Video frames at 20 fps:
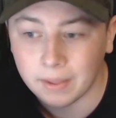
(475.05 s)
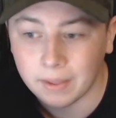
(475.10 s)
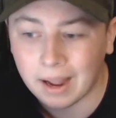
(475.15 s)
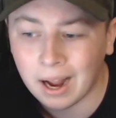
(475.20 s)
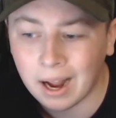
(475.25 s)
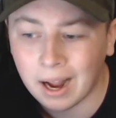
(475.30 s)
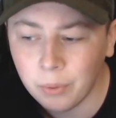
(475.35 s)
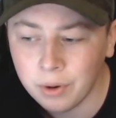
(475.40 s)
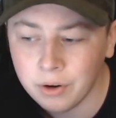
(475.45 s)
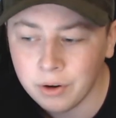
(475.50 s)

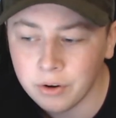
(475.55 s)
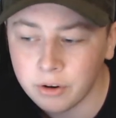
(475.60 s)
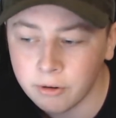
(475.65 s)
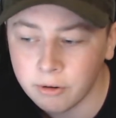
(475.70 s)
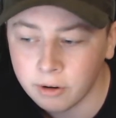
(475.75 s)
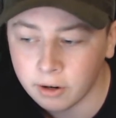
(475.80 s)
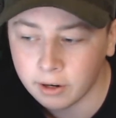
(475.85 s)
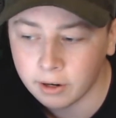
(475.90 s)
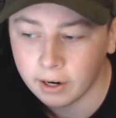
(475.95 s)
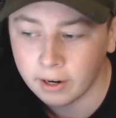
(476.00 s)
I wouldn't do
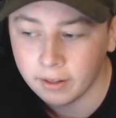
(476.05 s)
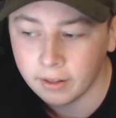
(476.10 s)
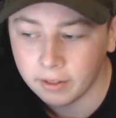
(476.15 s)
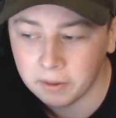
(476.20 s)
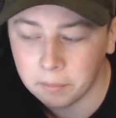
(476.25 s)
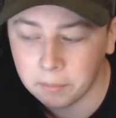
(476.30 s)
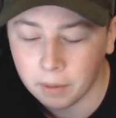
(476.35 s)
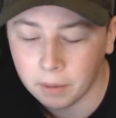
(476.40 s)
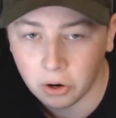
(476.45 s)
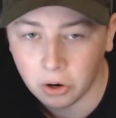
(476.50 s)
it on
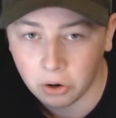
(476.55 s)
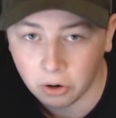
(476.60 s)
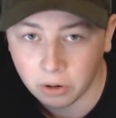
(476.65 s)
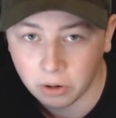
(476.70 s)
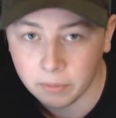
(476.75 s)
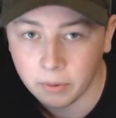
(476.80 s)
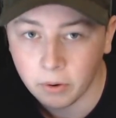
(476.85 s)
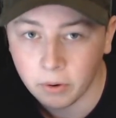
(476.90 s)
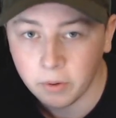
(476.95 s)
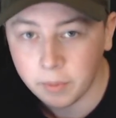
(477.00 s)
anything but
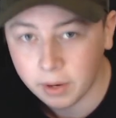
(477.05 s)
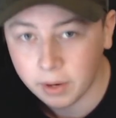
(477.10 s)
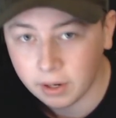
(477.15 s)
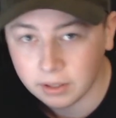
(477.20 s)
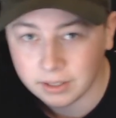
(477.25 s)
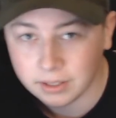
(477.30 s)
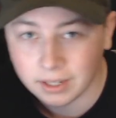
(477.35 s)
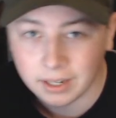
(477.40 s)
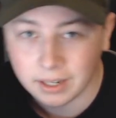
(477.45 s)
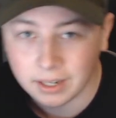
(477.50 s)
hard mode,
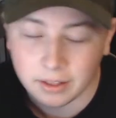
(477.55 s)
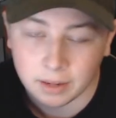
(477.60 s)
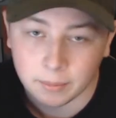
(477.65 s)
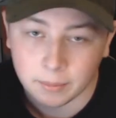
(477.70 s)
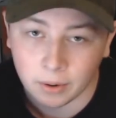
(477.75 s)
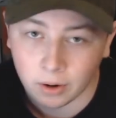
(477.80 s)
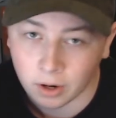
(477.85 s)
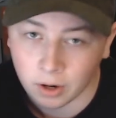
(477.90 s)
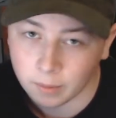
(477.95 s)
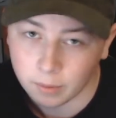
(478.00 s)
because anything
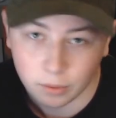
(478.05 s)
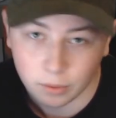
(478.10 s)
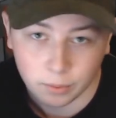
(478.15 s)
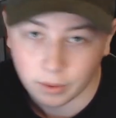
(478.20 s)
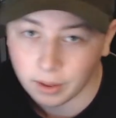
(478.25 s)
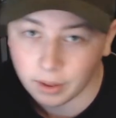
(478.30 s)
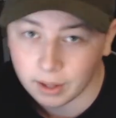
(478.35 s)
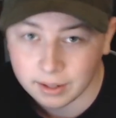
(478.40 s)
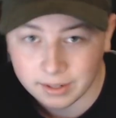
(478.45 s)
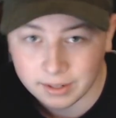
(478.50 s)
but hard mode
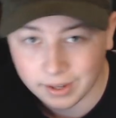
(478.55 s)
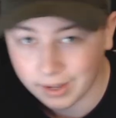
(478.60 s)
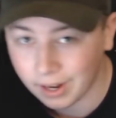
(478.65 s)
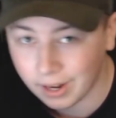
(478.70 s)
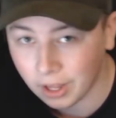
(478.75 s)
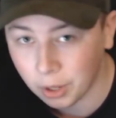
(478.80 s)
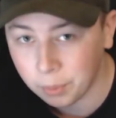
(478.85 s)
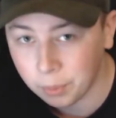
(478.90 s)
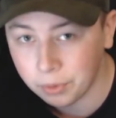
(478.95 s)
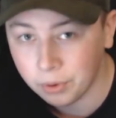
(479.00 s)
really isn't going to
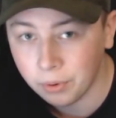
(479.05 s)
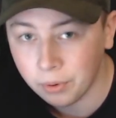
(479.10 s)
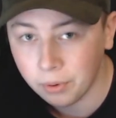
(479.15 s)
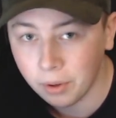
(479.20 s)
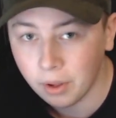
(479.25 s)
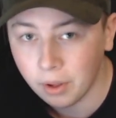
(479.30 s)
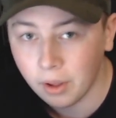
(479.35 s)
help you